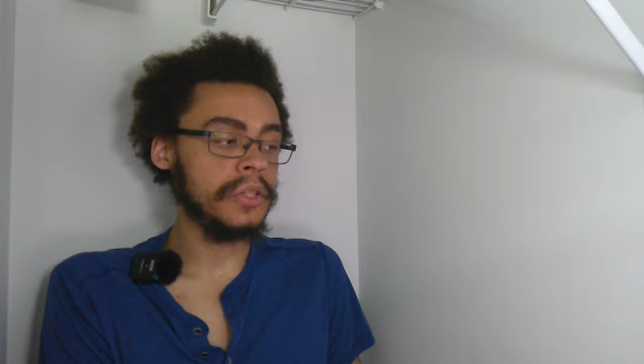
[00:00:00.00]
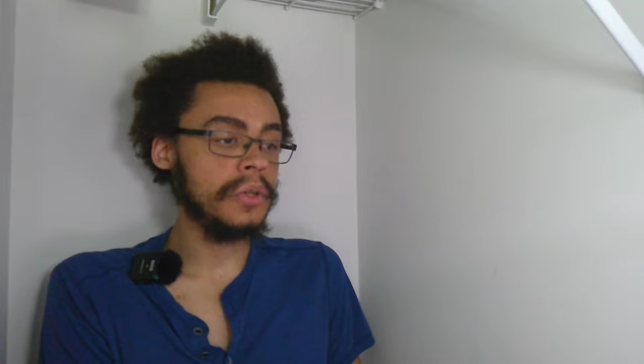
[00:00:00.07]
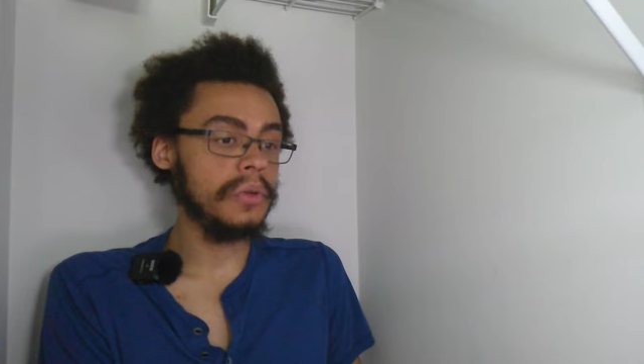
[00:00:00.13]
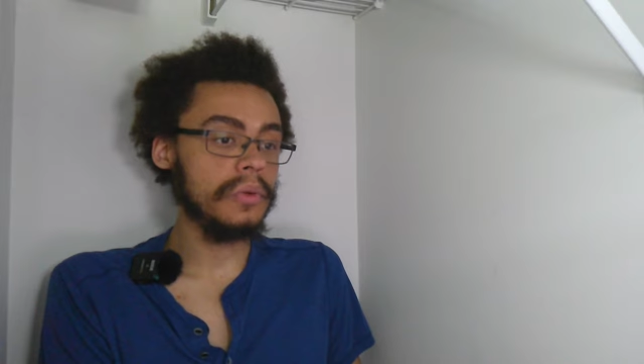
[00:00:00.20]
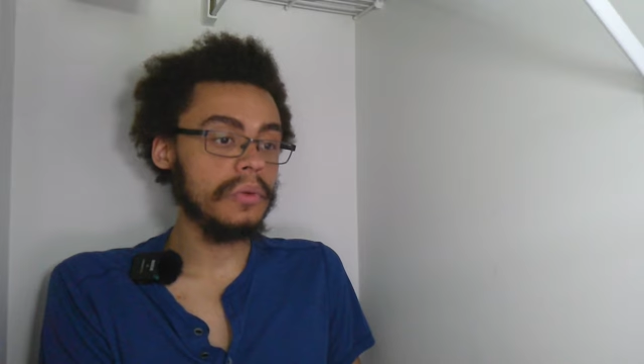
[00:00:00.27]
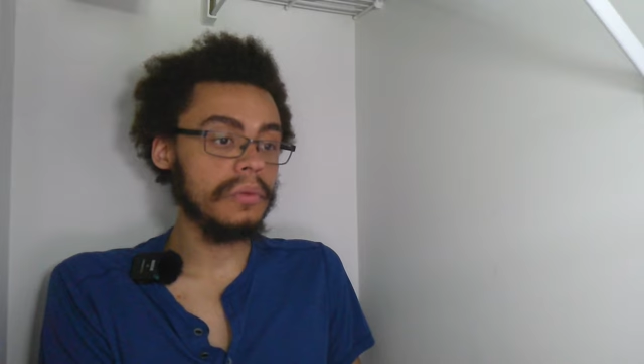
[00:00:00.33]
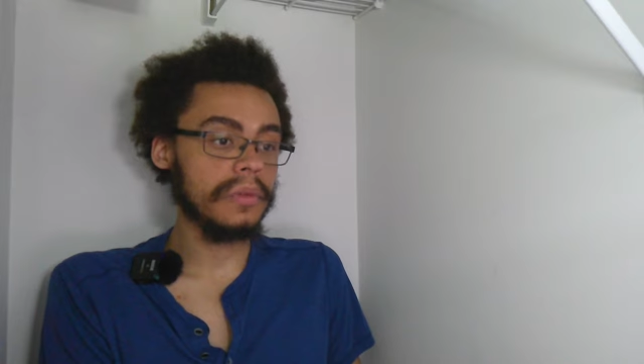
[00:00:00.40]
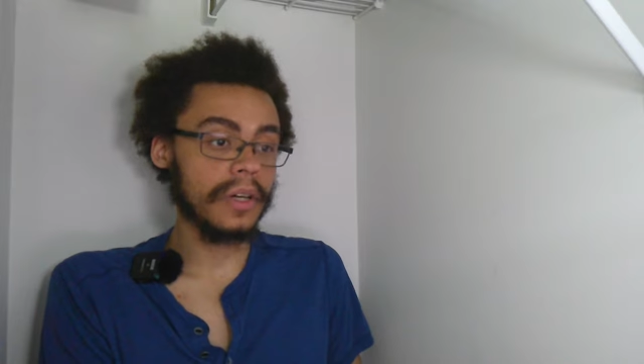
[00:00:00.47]

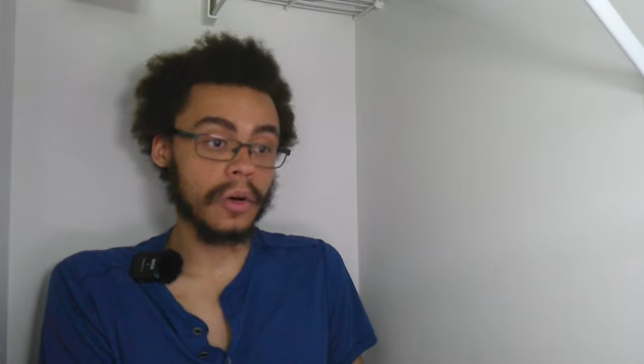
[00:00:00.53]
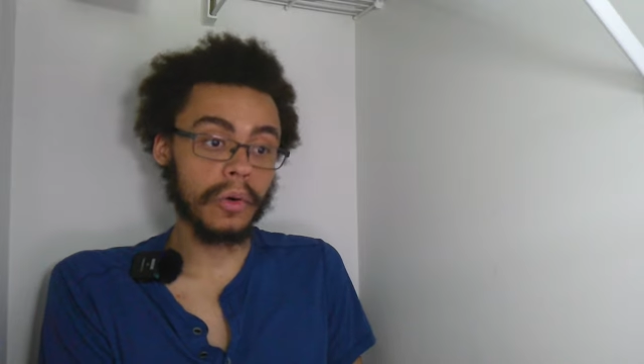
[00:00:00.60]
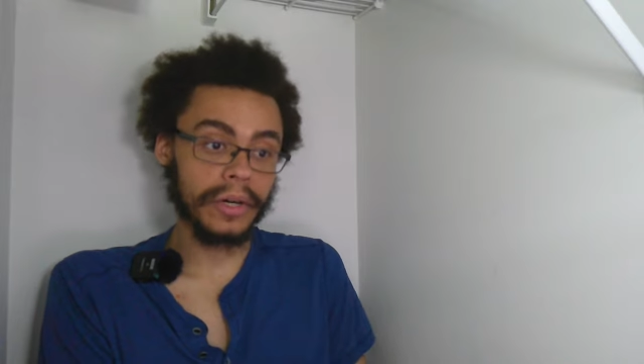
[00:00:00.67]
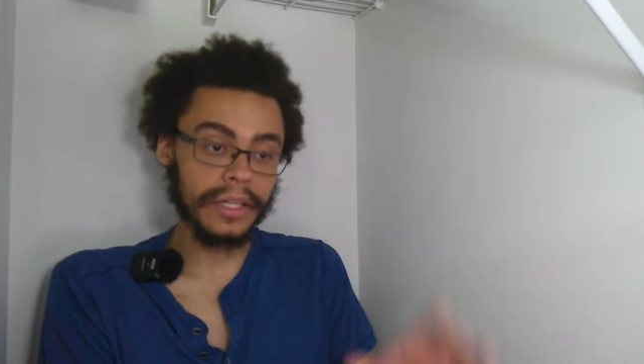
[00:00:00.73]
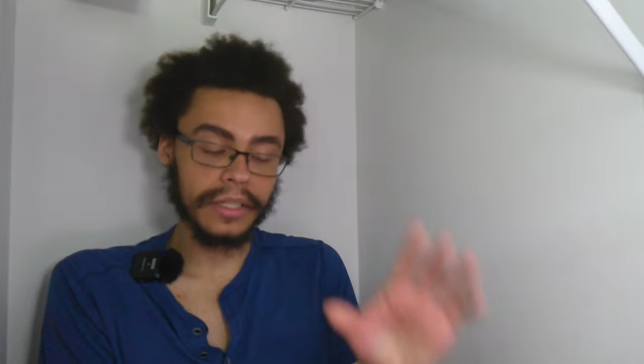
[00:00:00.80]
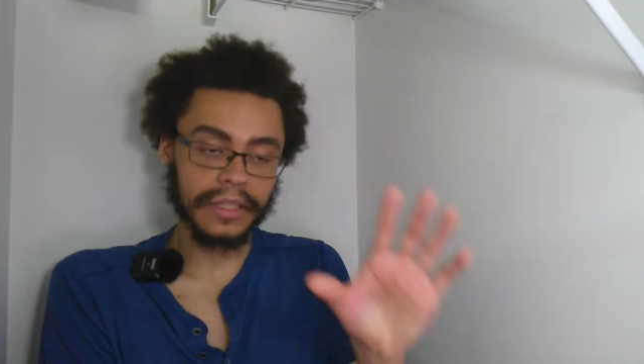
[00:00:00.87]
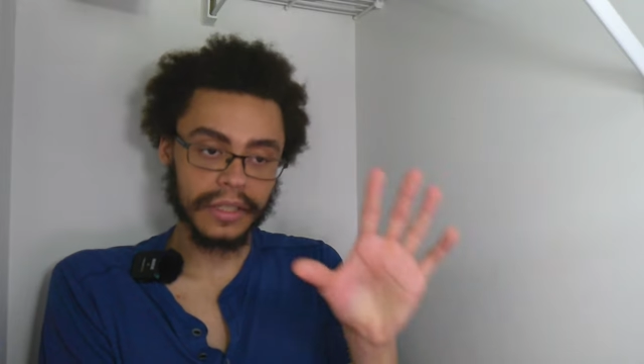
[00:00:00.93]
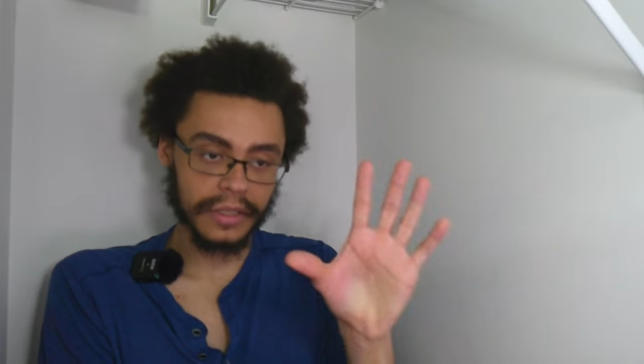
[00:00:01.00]
do,
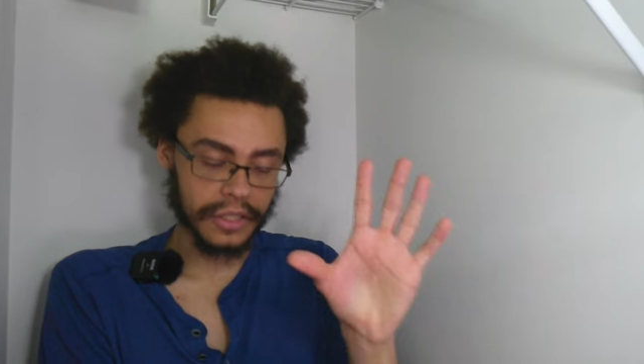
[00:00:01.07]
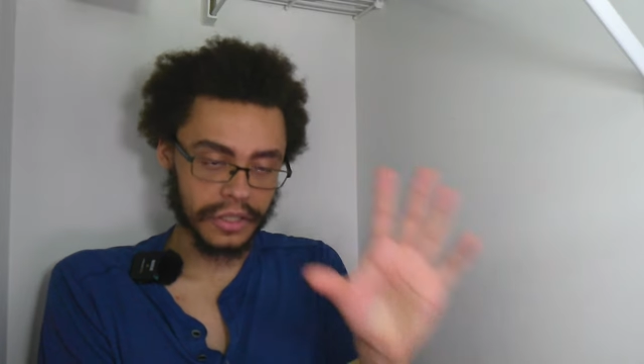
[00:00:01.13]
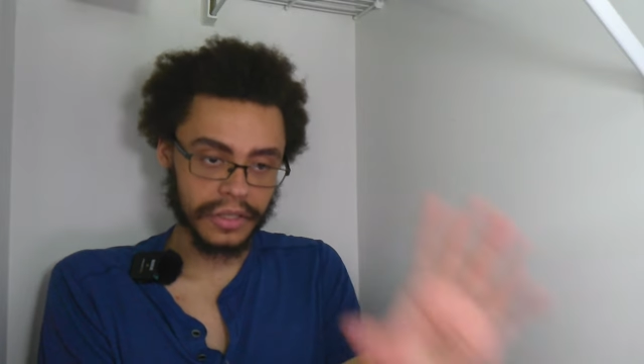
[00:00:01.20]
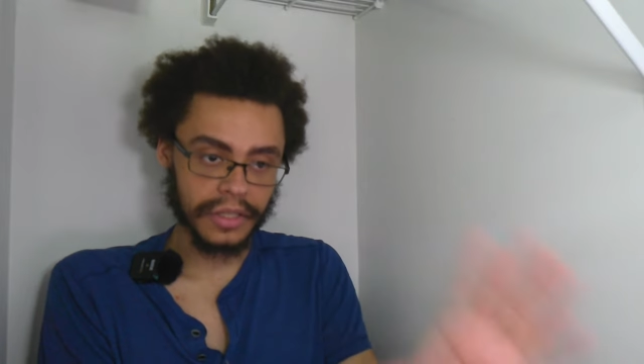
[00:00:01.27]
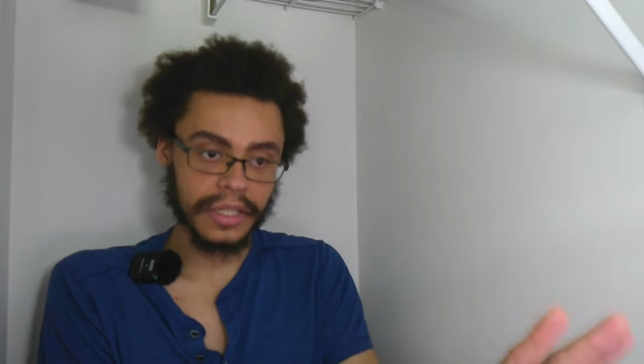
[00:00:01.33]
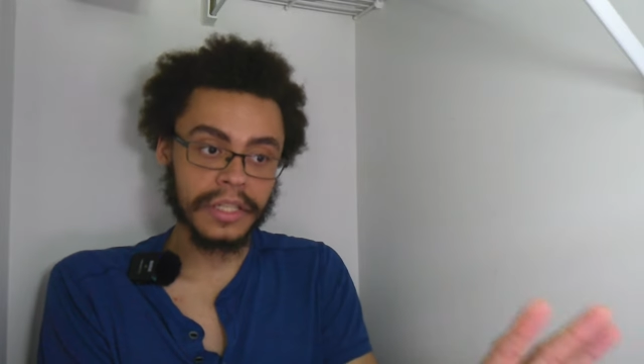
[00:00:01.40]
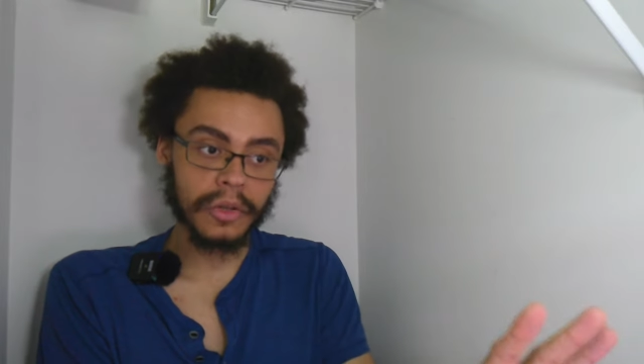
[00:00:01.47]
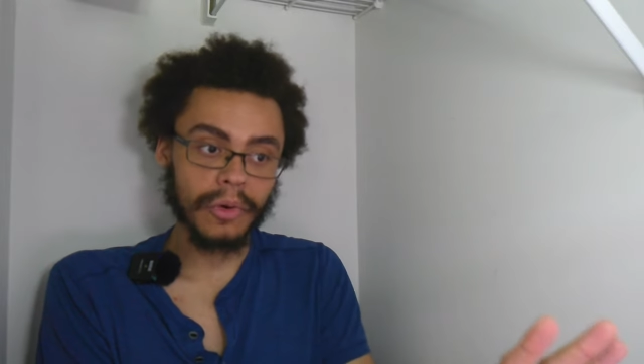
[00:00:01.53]
according to
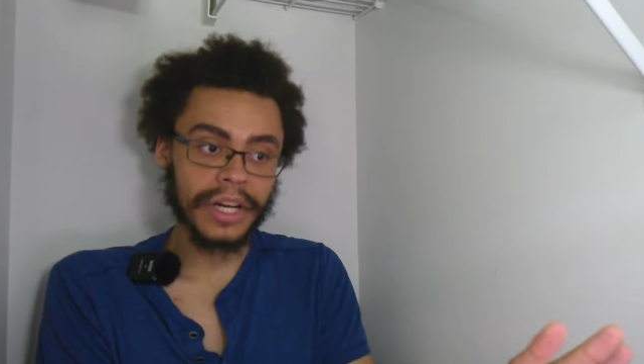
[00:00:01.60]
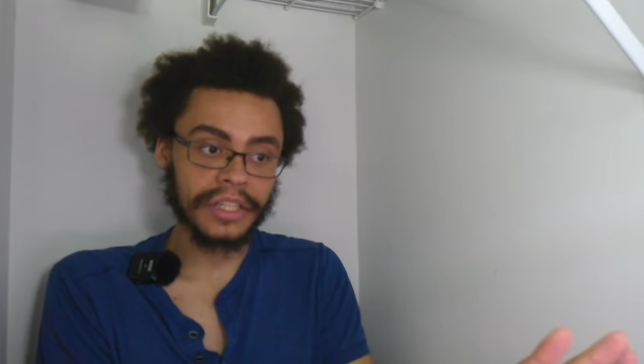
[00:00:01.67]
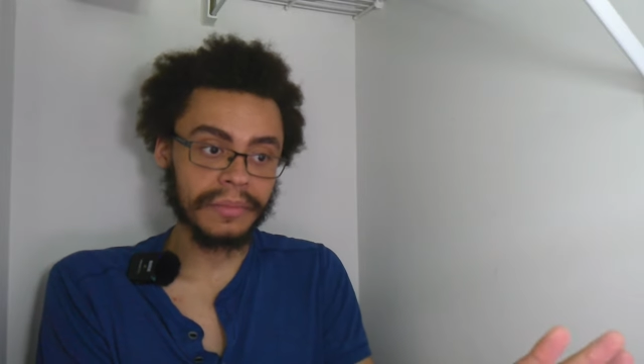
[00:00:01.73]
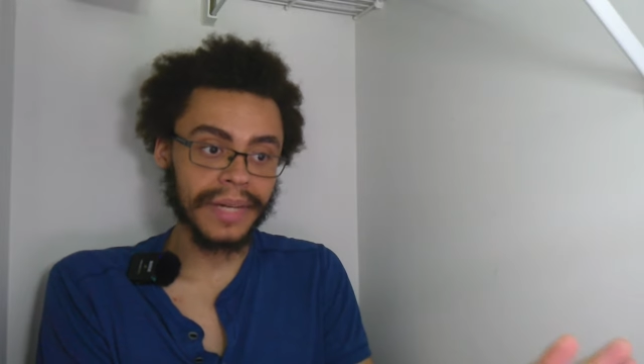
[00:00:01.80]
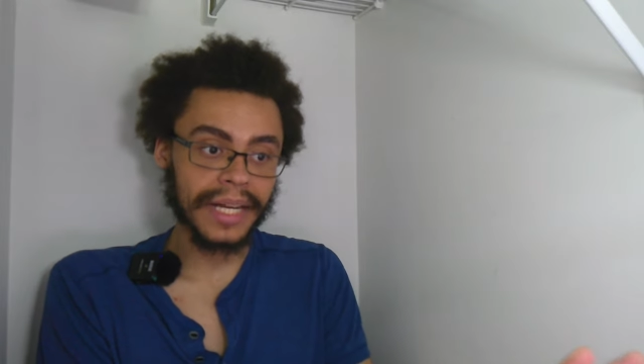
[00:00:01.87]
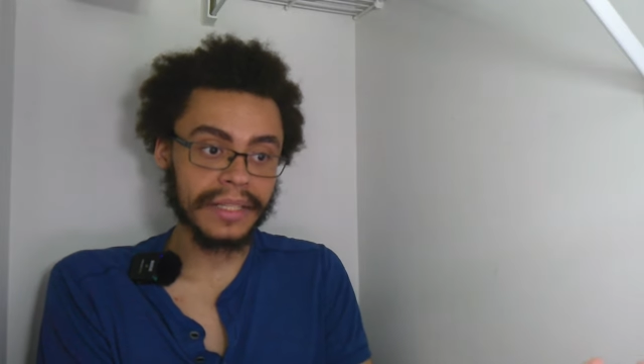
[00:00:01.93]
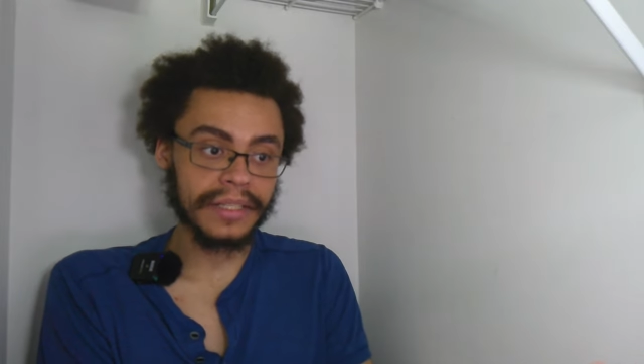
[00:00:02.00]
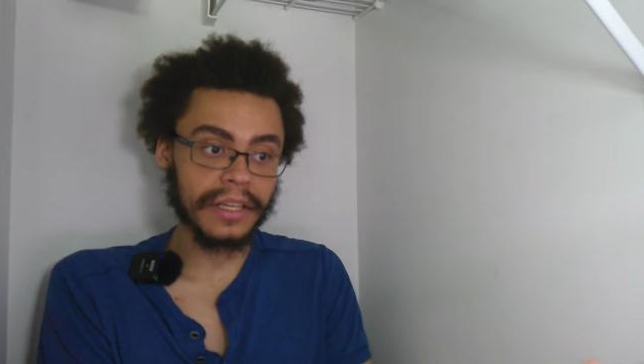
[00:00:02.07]
just his question
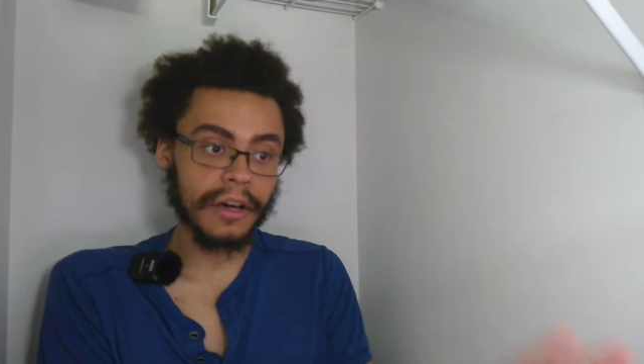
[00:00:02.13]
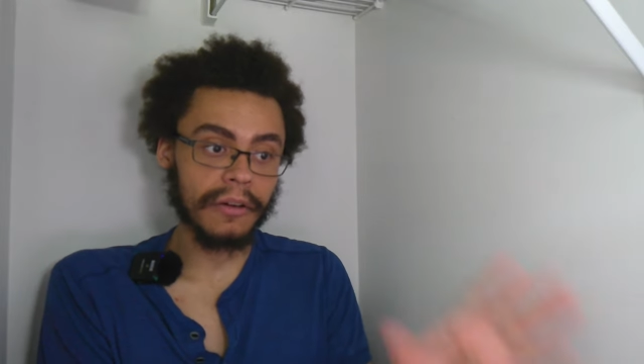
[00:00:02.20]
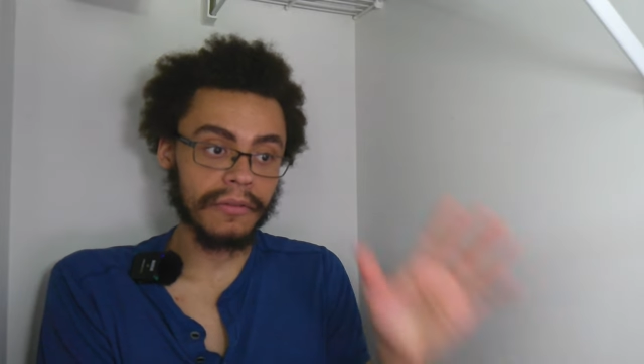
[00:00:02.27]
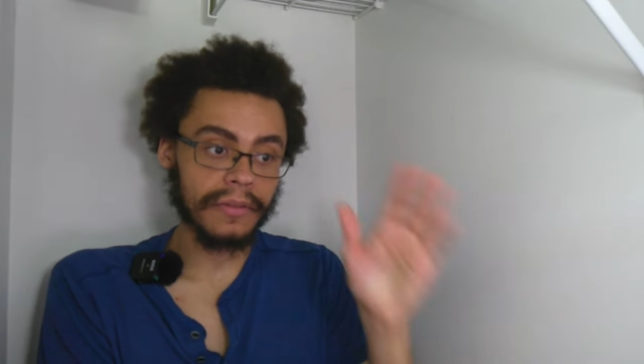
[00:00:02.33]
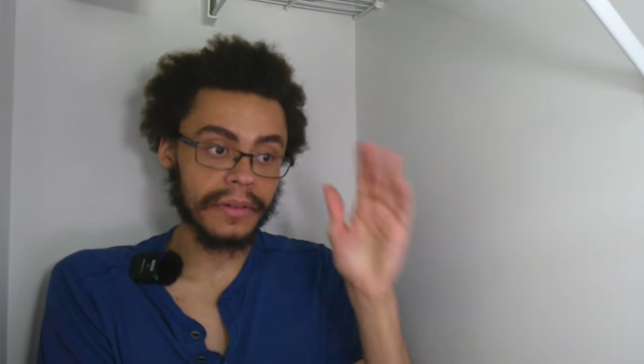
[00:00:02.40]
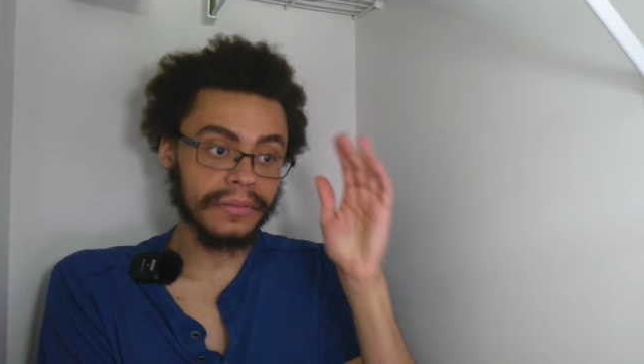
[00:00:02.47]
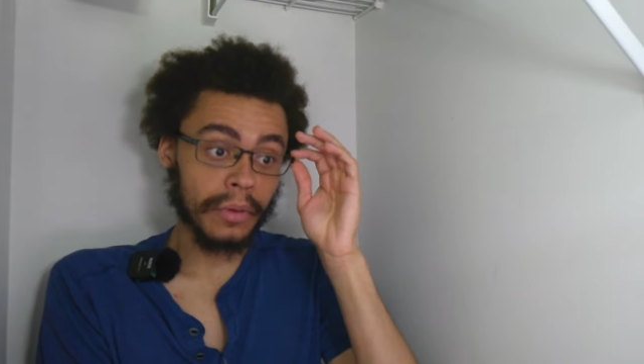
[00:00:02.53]
by itself,